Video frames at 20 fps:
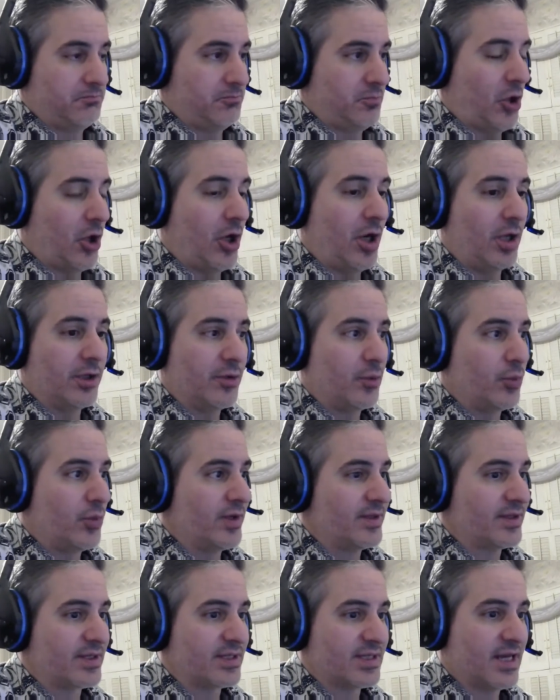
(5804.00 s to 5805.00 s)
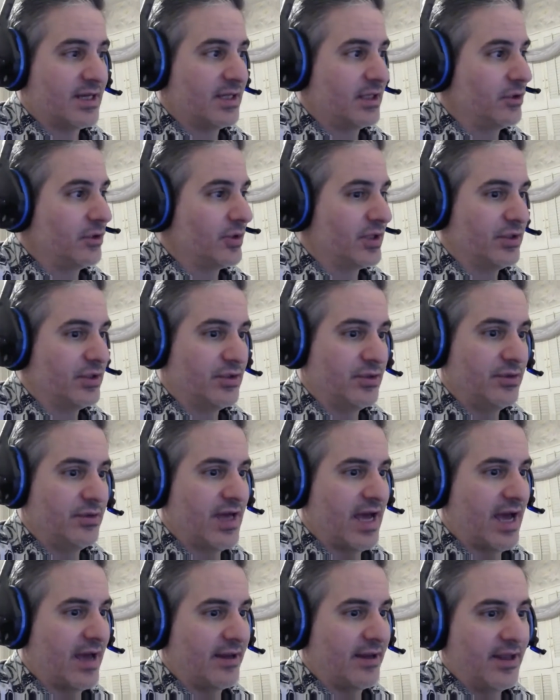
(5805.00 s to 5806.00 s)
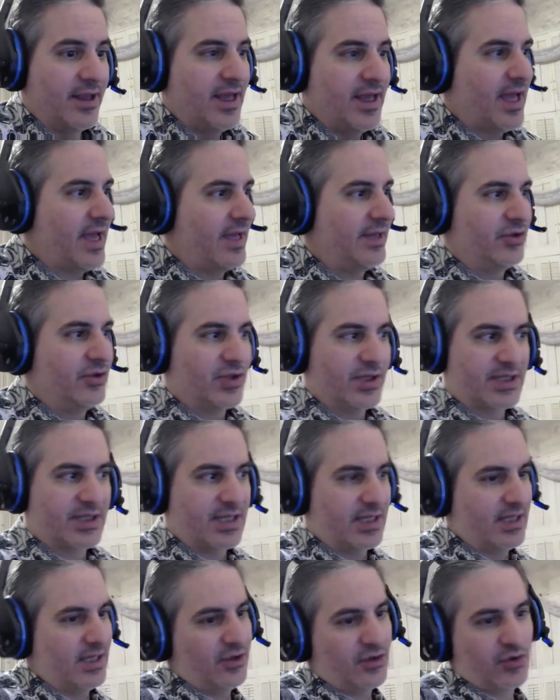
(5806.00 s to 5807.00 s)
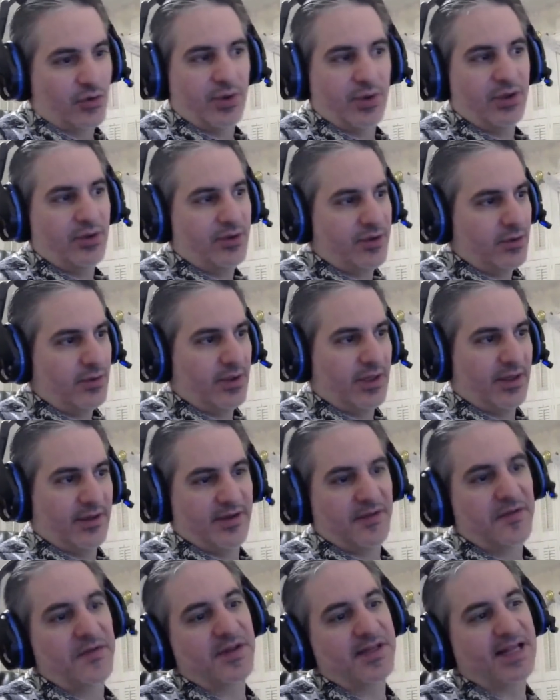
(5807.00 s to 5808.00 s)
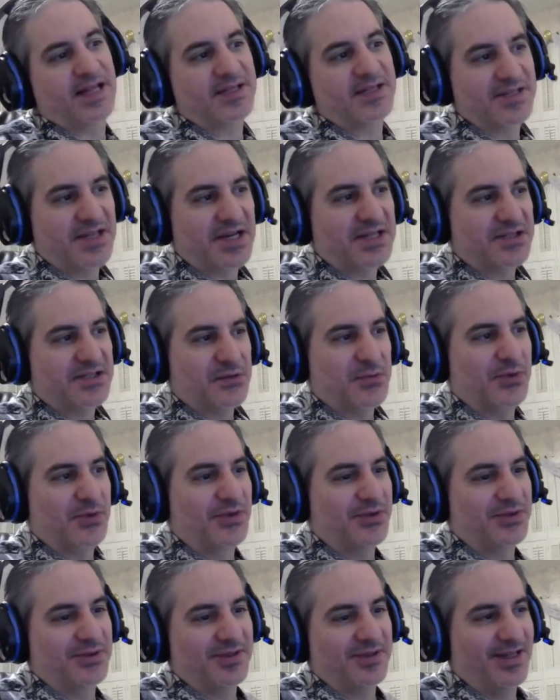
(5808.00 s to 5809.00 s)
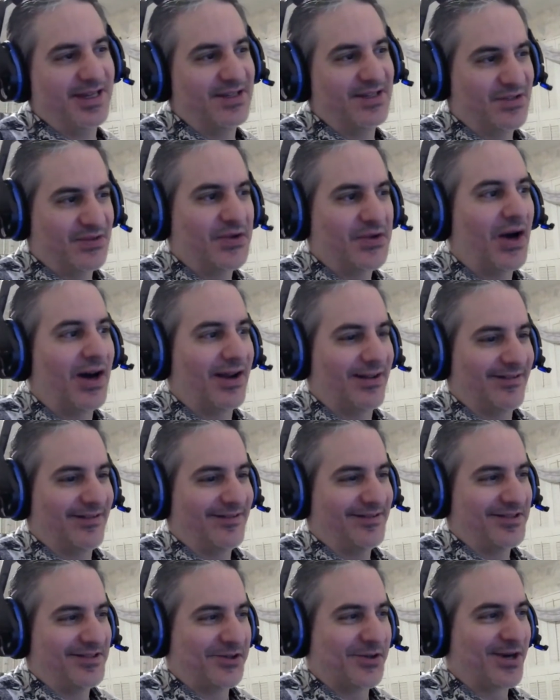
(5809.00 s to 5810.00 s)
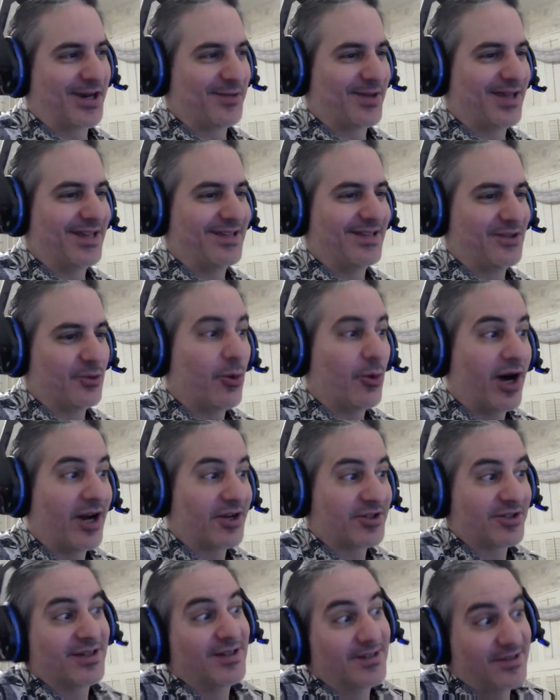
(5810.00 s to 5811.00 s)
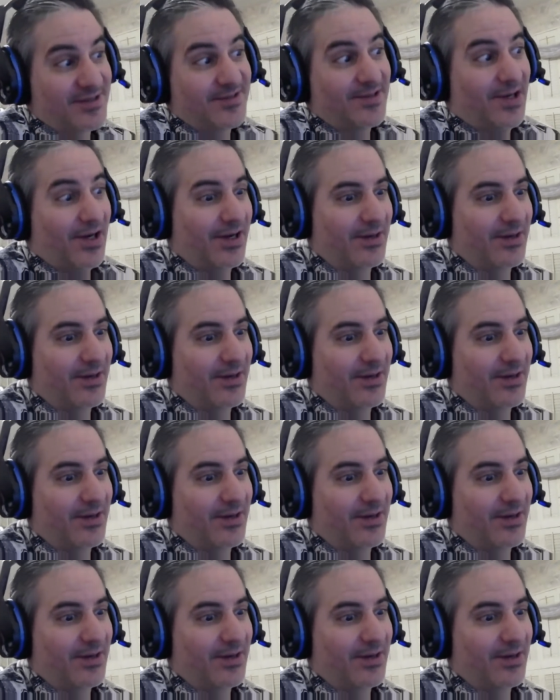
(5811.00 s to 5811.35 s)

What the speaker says: all in one setting, you can do that. And you just get into it, you do it. The thing that sucks is when it's done. You know what I mean? You watch it, it's done.